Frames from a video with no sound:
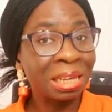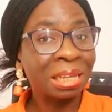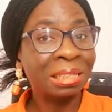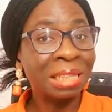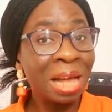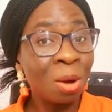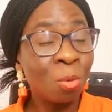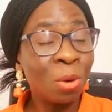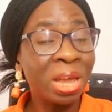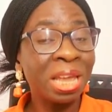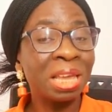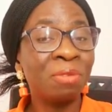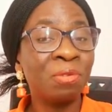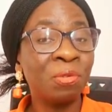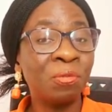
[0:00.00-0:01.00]
That way,
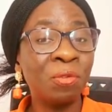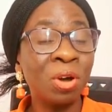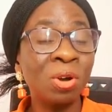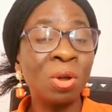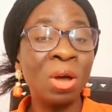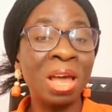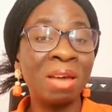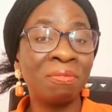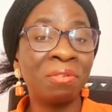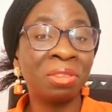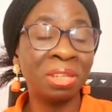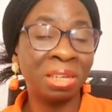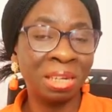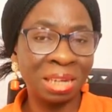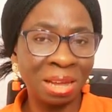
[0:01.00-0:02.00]
if you follow
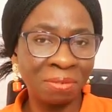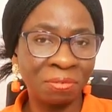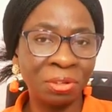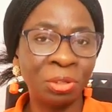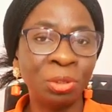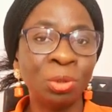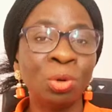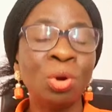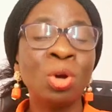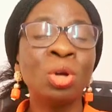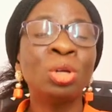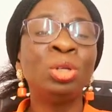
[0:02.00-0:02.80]
everything in that video,